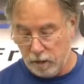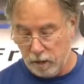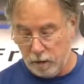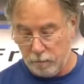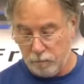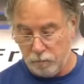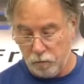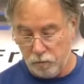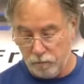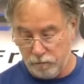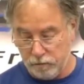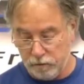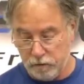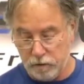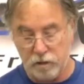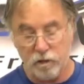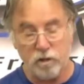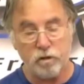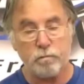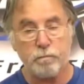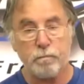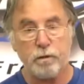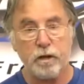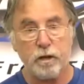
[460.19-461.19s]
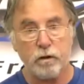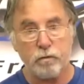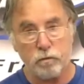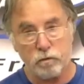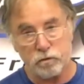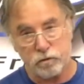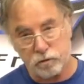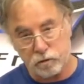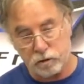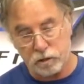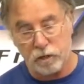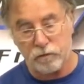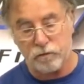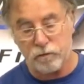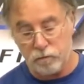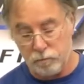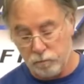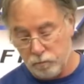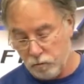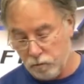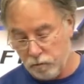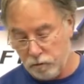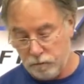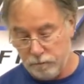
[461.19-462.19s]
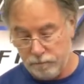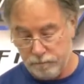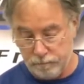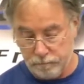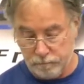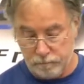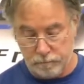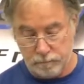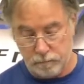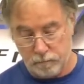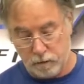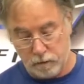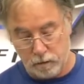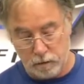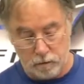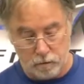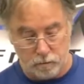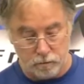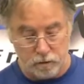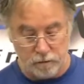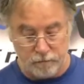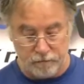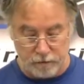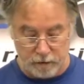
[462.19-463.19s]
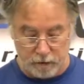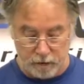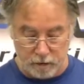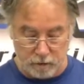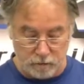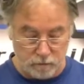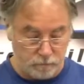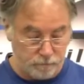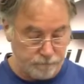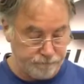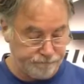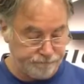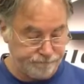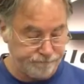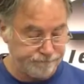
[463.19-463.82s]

and move it to this pin, which will give you more, different angle.